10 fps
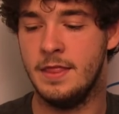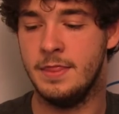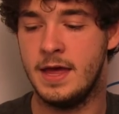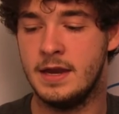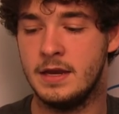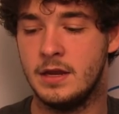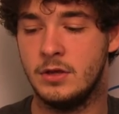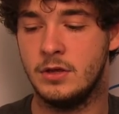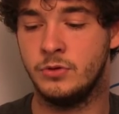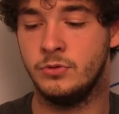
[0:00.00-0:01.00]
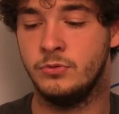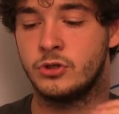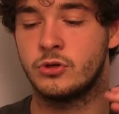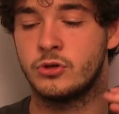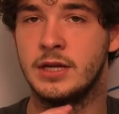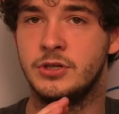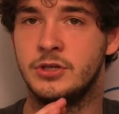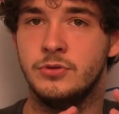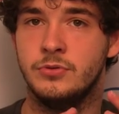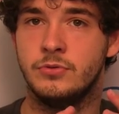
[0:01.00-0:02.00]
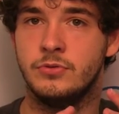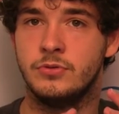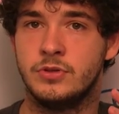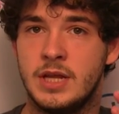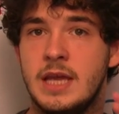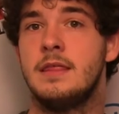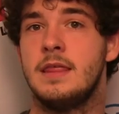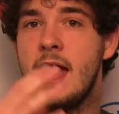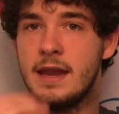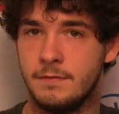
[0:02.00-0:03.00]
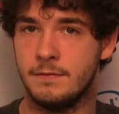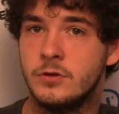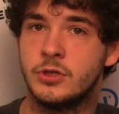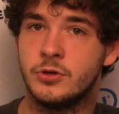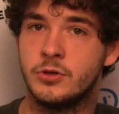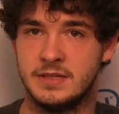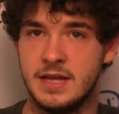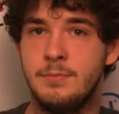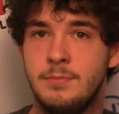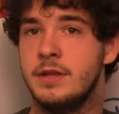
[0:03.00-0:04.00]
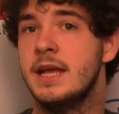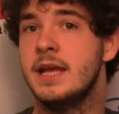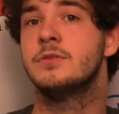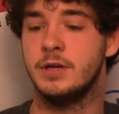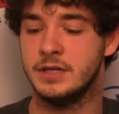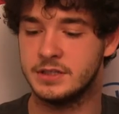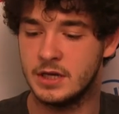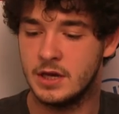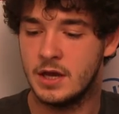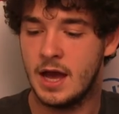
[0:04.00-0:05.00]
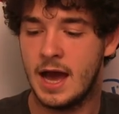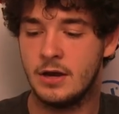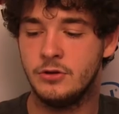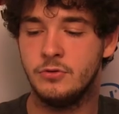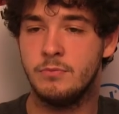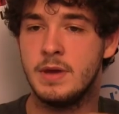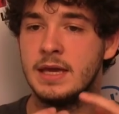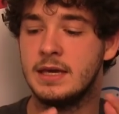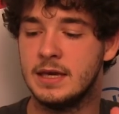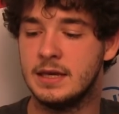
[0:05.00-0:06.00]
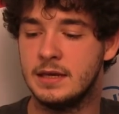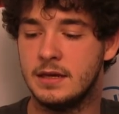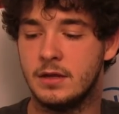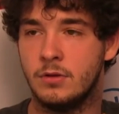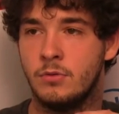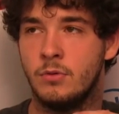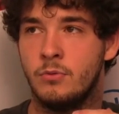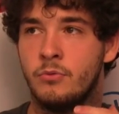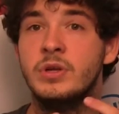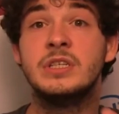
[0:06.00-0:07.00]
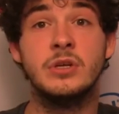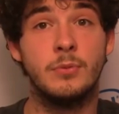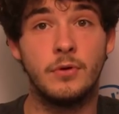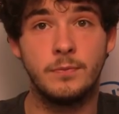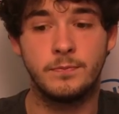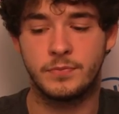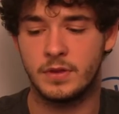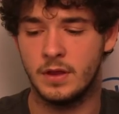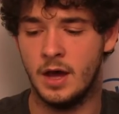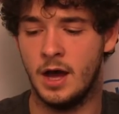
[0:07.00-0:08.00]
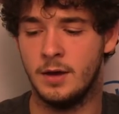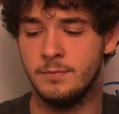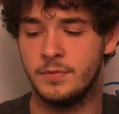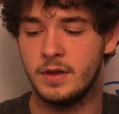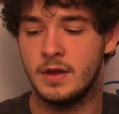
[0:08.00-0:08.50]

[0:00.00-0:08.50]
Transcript: and then you try to take that filtering step, and then the next one is how do you make it reasonable? Um,